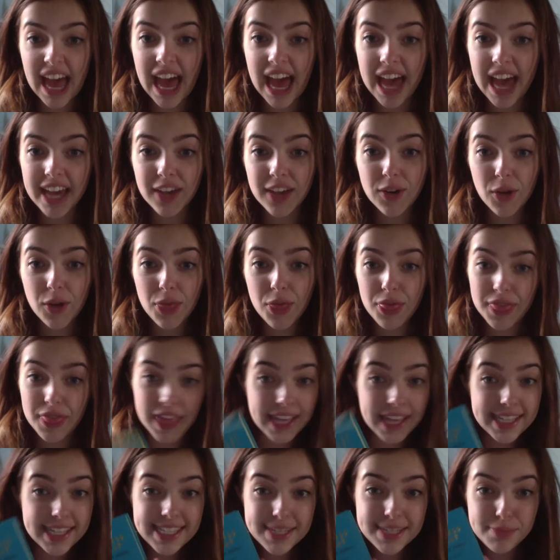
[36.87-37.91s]
I got
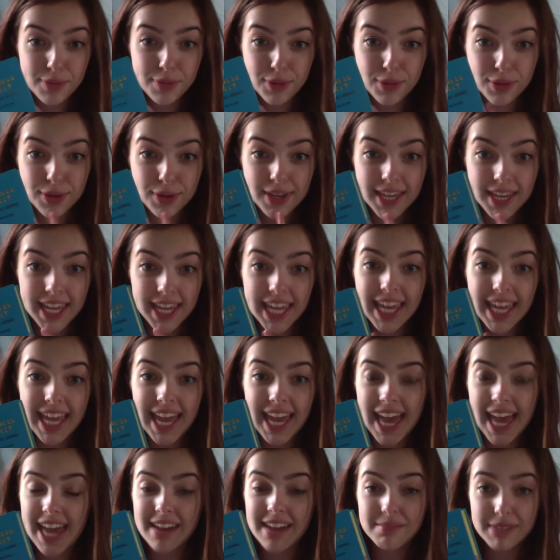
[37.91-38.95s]
this book
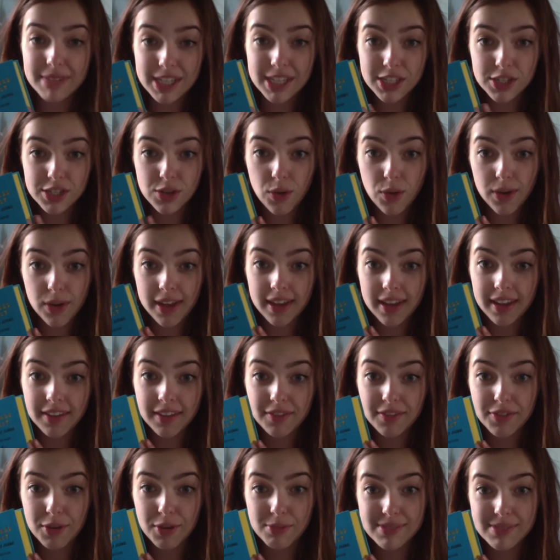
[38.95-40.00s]
in my
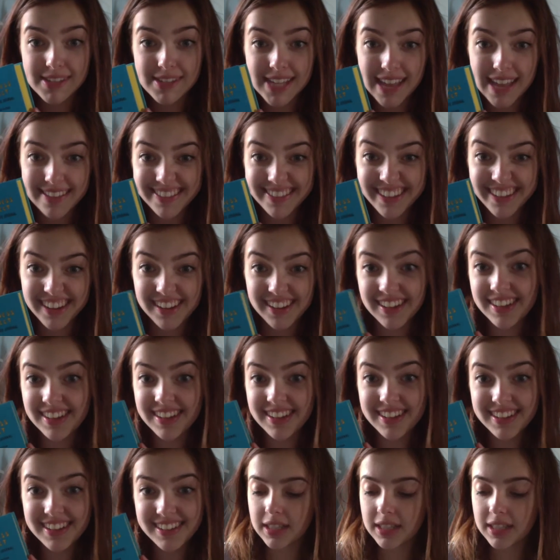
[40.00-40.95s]
stocking from Santa.